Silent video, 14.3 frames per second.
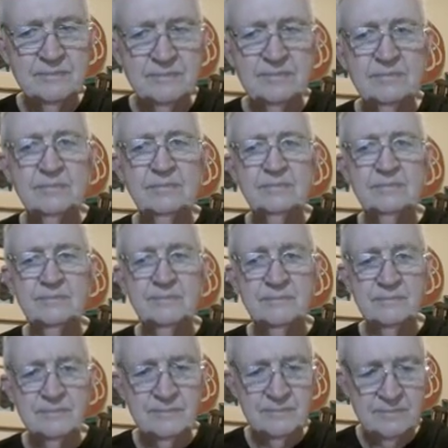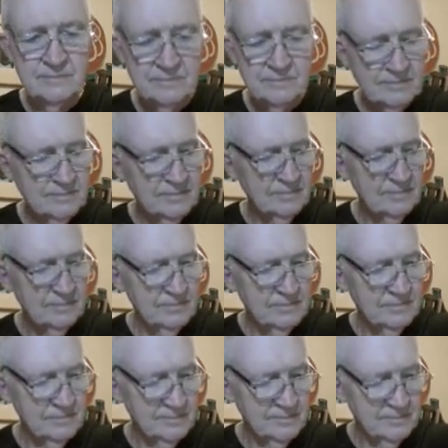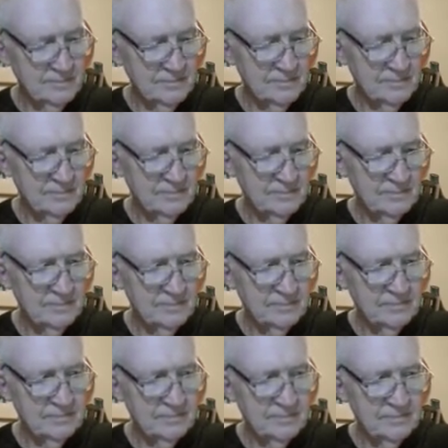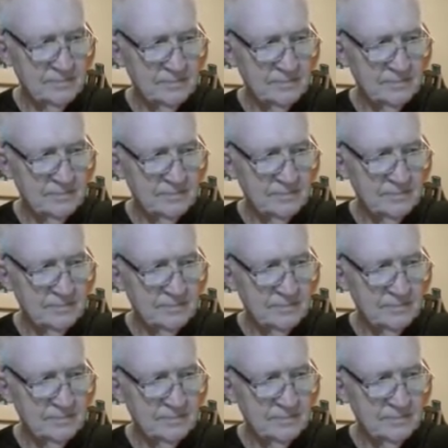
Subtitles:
[no speech]